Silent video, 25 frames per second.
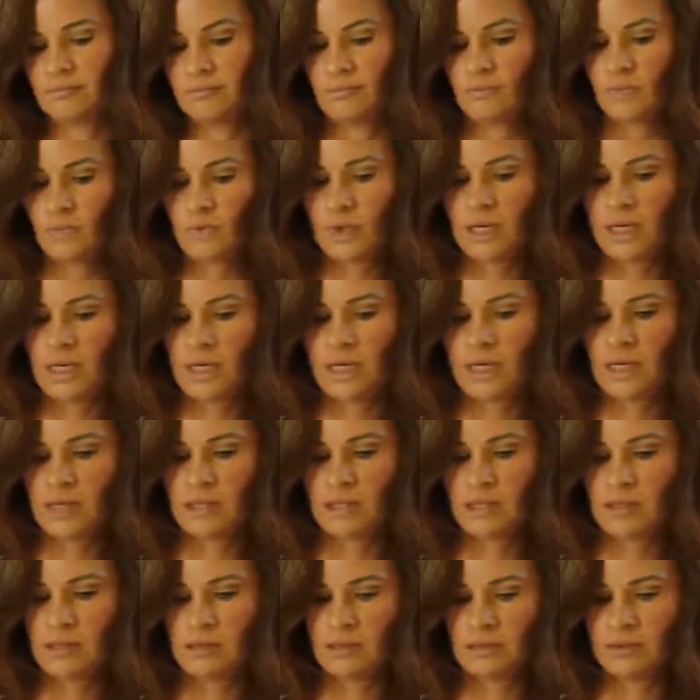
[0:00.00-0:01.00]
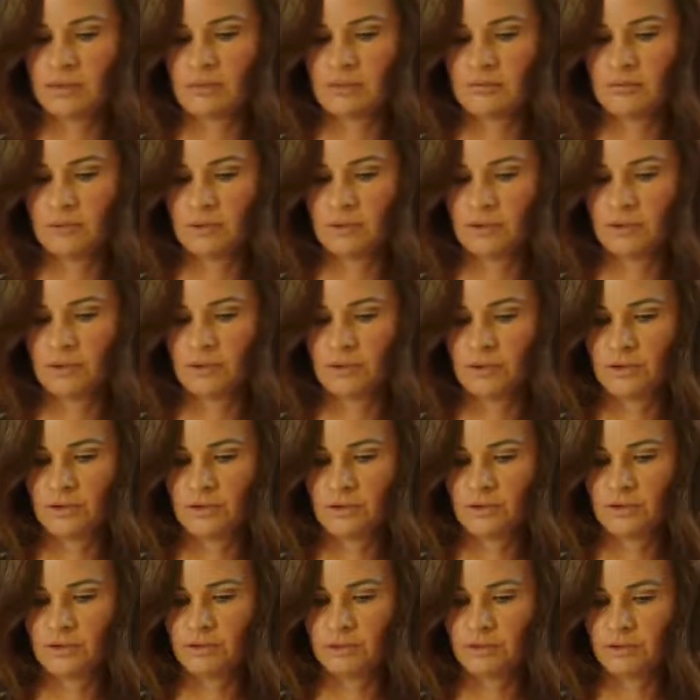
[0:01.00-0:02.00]
One,
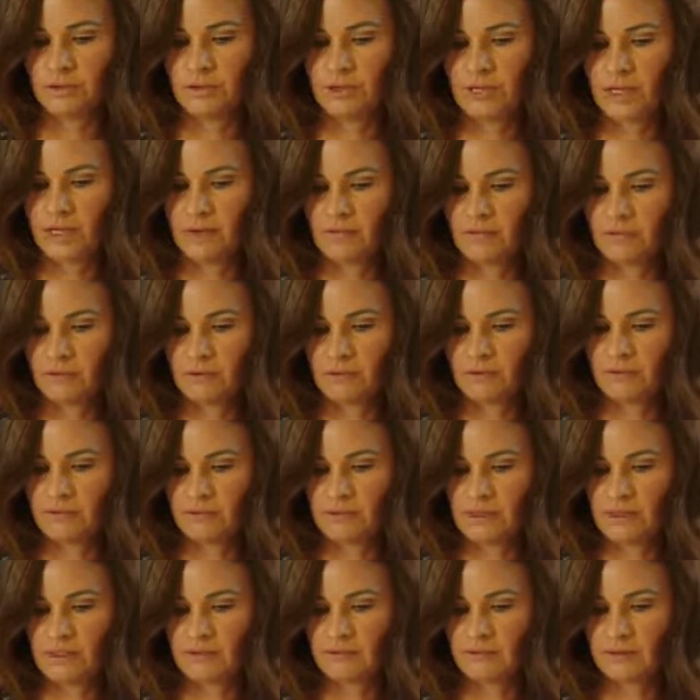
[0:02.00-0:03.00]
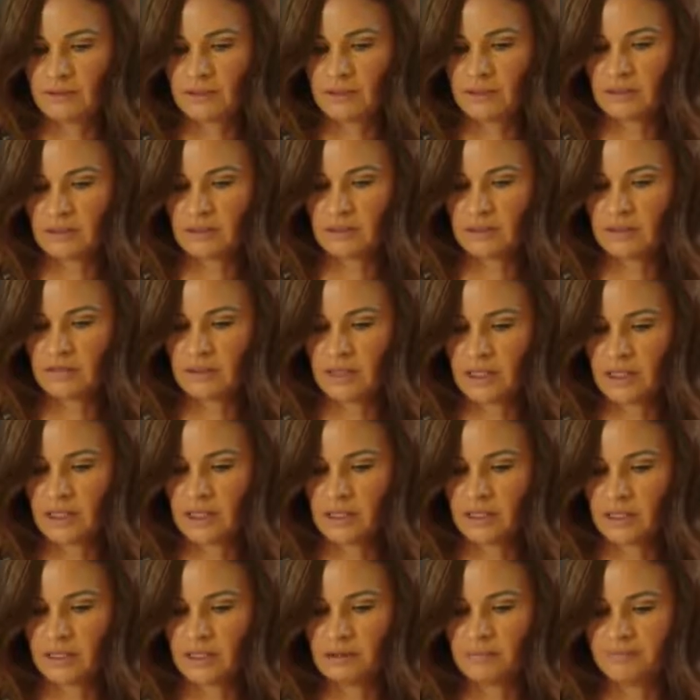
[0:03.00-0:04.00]
2, 3, 4, 5, 6, 7, 8,
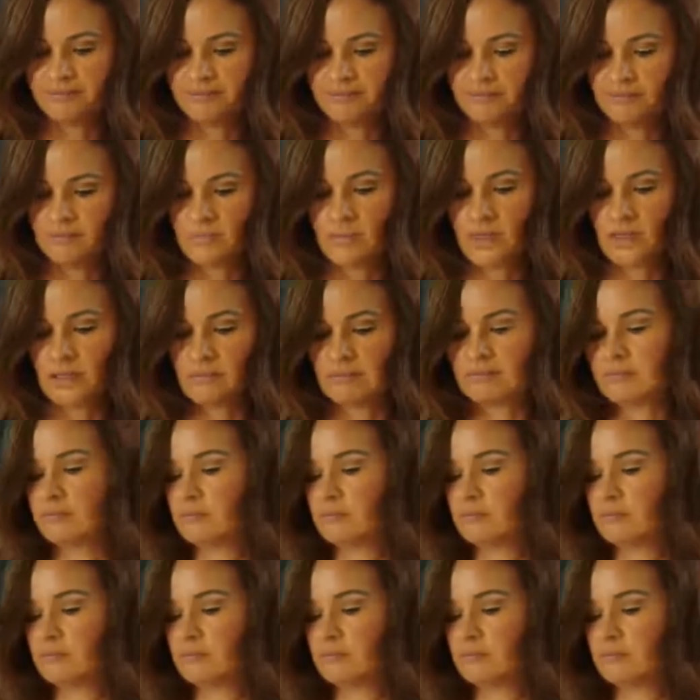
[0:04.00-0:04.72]
9, 10.